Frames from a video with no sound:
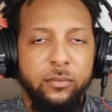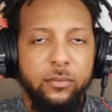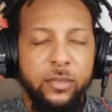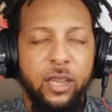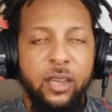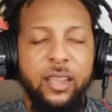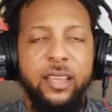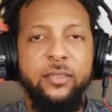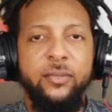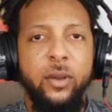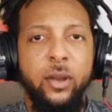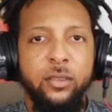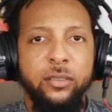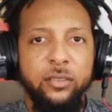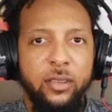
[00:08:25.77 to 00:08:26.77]
Oh, that's
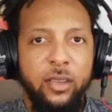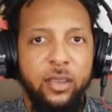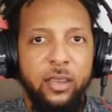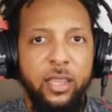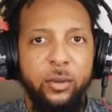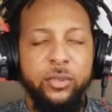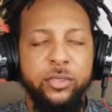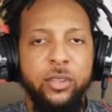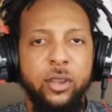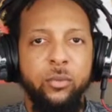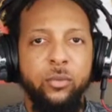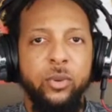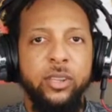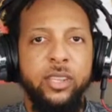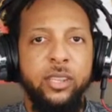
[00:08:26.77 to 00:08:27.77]
false. It was their
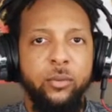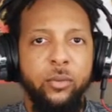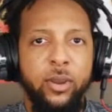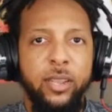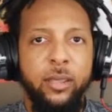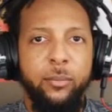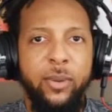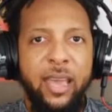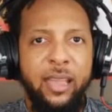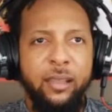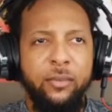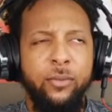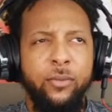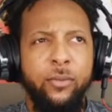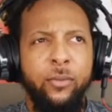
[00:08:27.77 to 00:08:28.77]
rookie running back
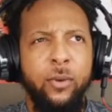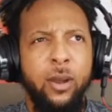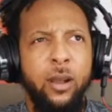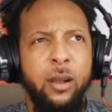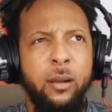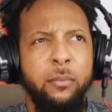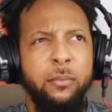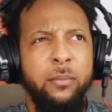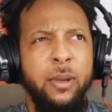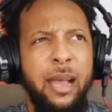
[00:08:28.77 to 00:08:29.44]
from,